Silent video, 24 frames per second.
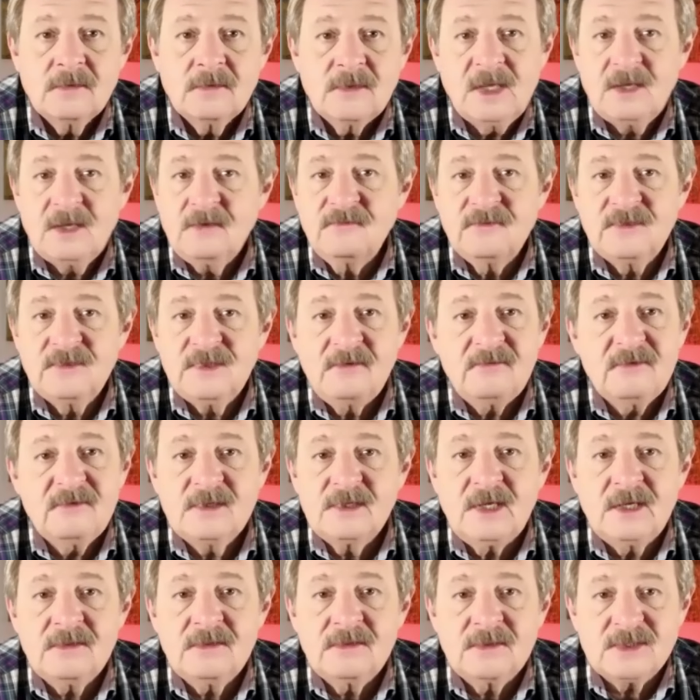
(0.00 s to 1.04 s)
they have never
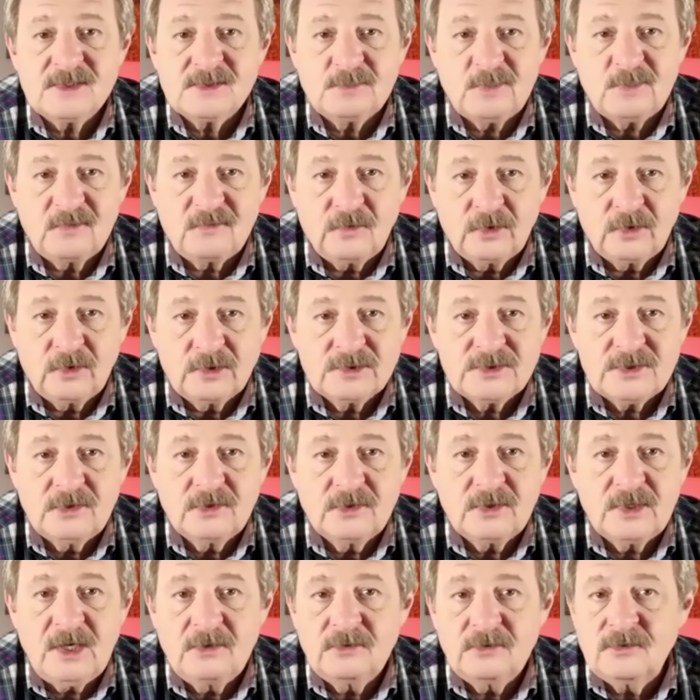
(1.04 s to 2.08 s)
done this before.
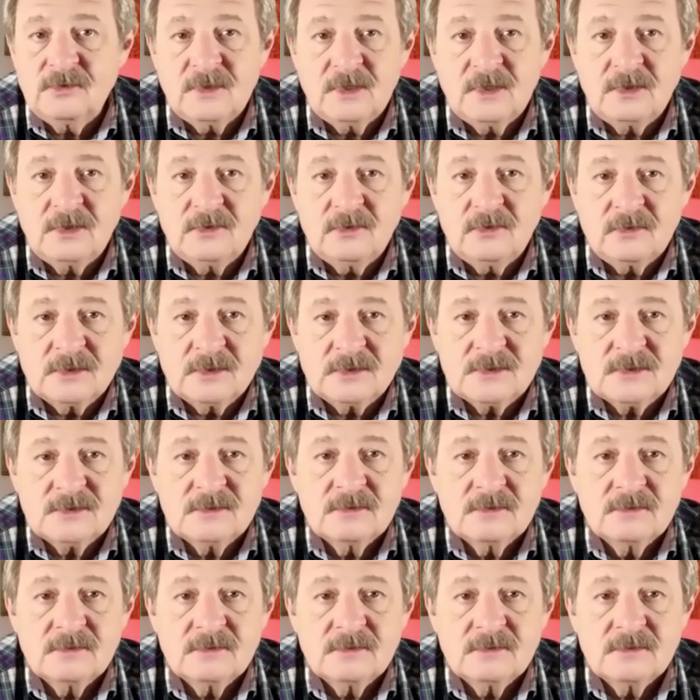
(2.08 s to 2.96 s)
So how do they do this?